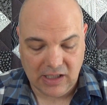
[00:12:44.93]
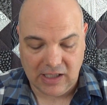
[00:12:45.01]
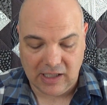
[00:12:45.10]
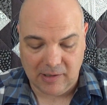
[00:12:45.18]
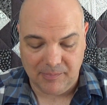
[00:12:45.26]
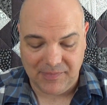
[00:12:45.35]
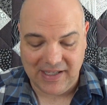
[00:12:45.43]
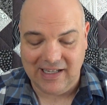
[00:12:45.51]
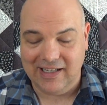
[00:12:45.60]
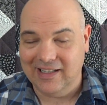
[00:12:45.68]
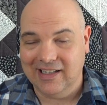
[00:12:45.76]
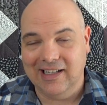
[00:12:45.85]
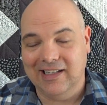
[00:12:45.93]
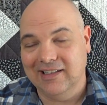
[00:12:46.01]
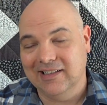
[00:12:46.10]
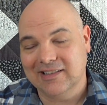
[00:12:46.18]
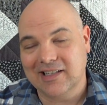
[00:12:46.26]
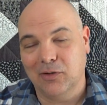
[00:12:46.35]
and
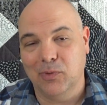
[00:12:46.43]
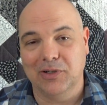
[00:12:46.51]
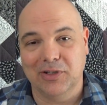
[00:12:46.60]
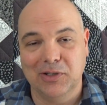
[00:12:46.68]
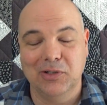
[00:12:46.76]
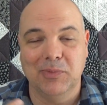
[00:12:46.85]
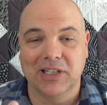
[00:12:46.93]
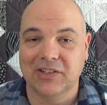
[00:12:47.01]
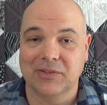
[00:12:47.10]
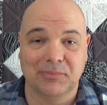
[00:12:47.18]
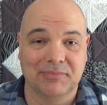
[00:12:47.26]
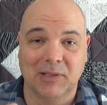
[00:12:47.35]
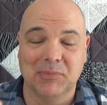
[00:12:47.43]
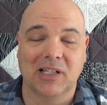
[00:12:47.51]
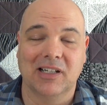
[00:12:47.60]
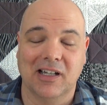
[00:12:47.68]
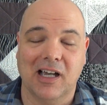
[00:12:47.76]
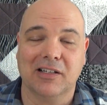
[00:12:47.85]
it's kind of weird to do because I'm not
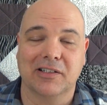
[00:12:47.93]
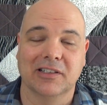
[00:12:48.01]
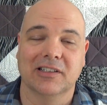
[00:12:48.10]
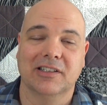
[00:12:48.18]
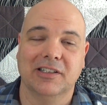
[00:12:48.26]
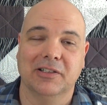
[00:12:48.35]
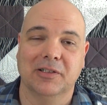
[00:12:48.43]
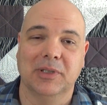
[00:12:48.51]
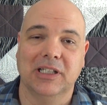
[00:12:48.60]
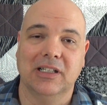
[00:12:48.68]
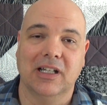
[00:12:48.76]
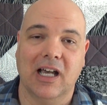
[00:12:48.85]
a doctor. You know what I mean?